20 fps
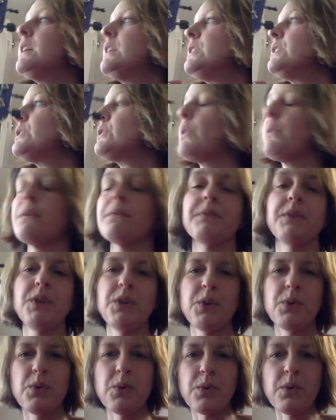So if
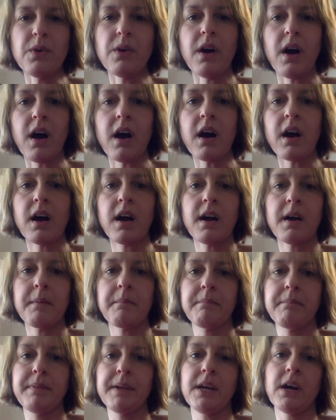you
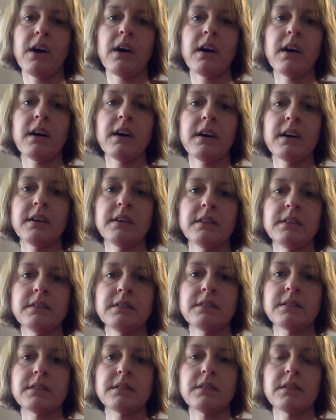are
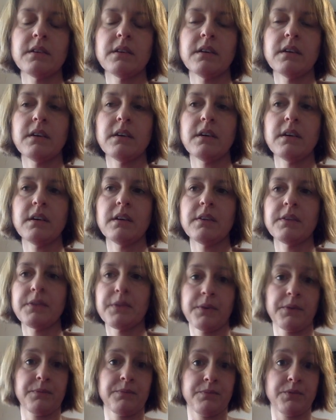beyond
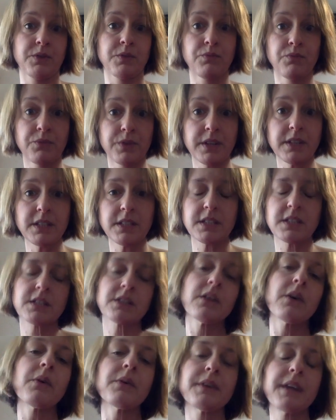the really
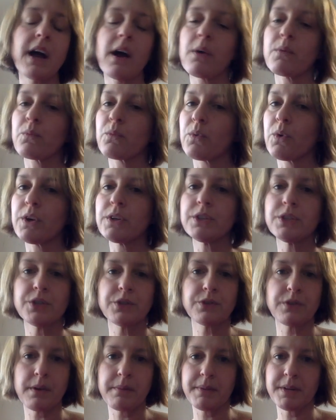slowed down 1
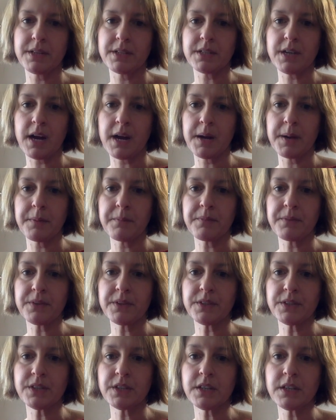strum at a time
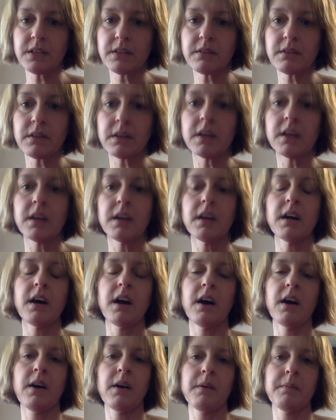version,
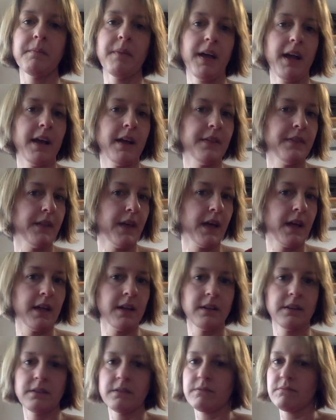and
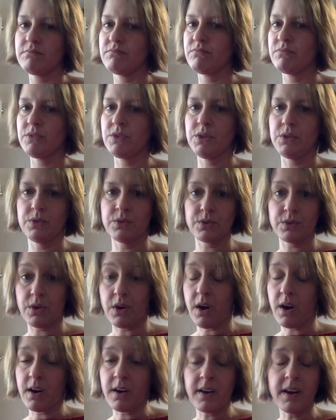then you're
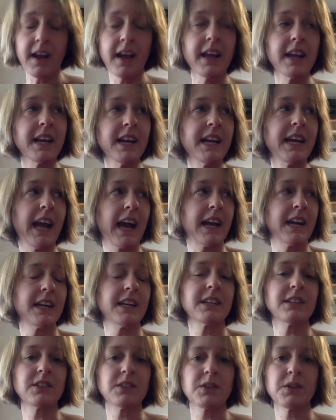already
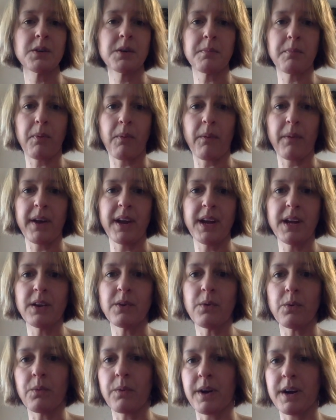getting to a point
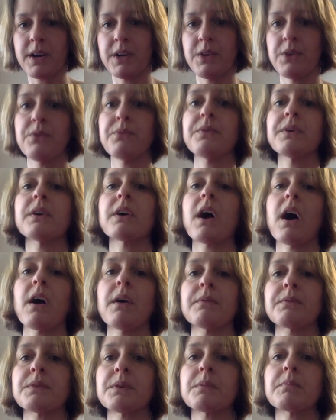where you feel
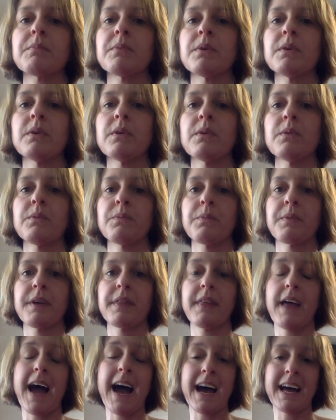comfortable with
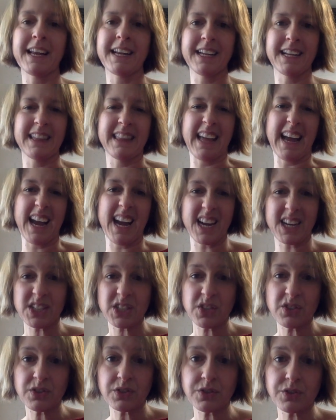adding in the
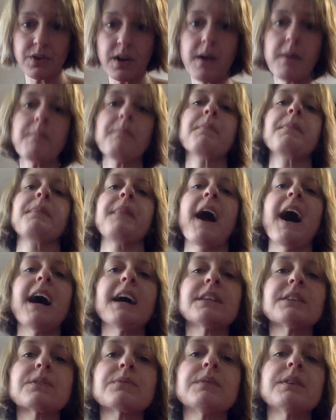extra strum,
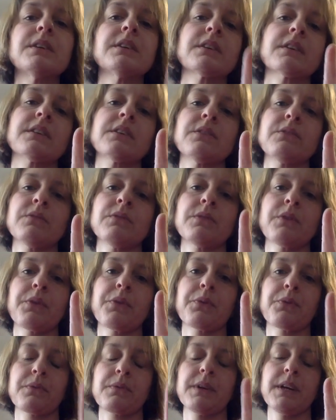that's when you're going to do the
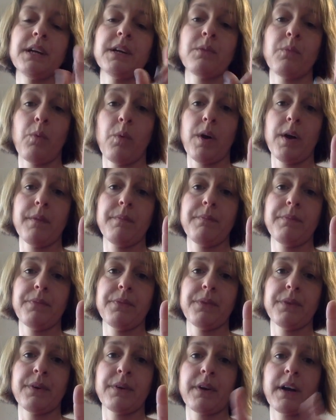3 and 1.
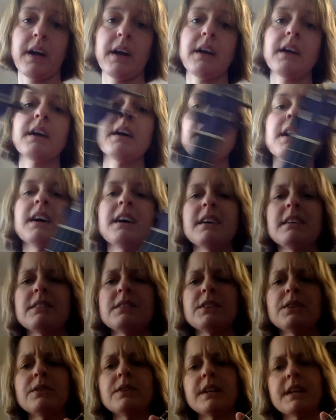Okay? I'm going
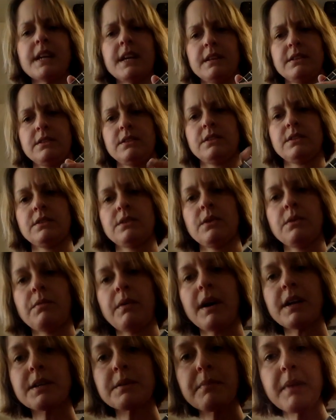to do it again. So
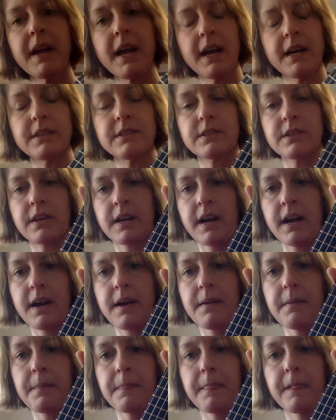watch my hands,
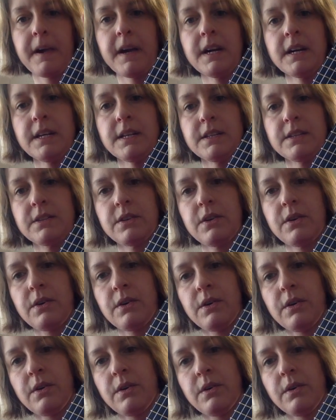okay?
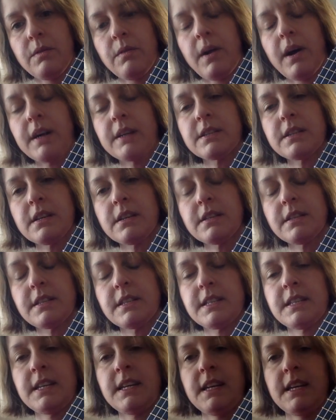So watch on
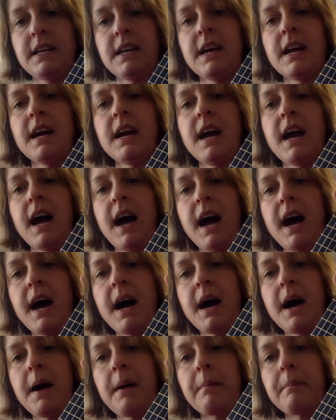C.
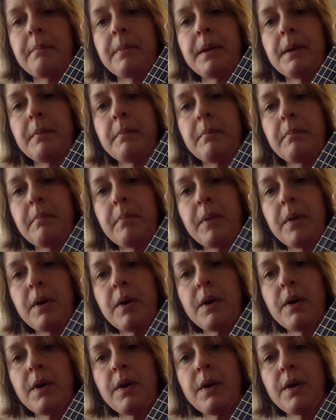Happy
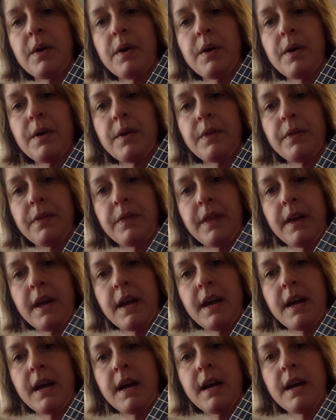
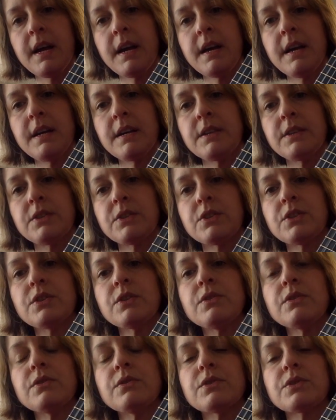birthday
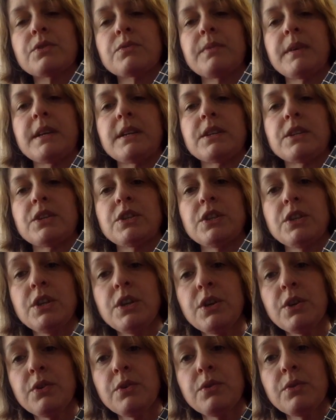to switch
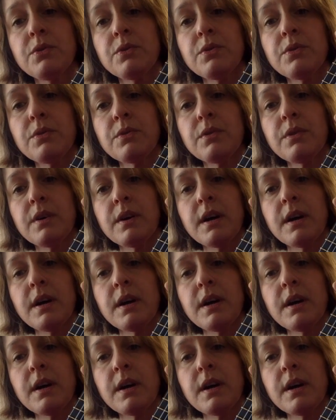you.